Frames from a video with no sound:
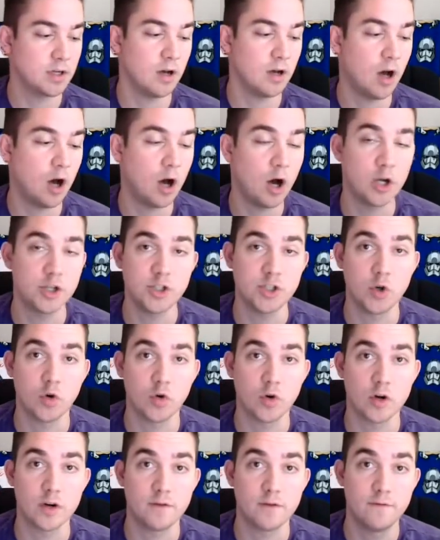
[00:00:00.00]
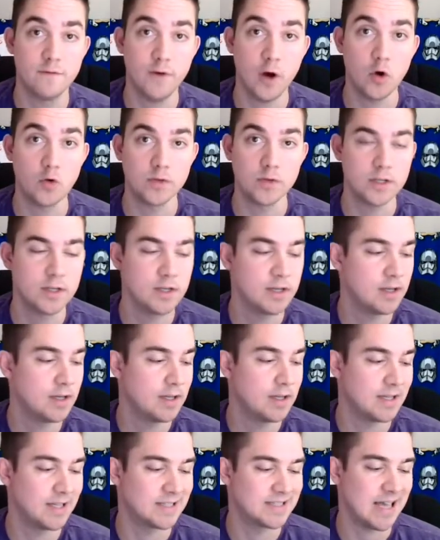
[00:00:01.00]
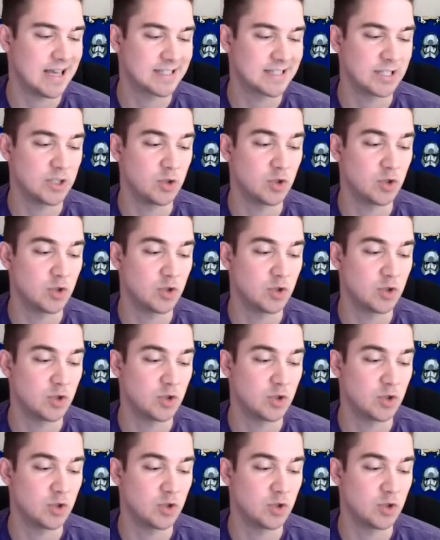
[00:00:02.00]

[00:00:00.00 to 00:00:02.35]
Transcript: on your phone that's asking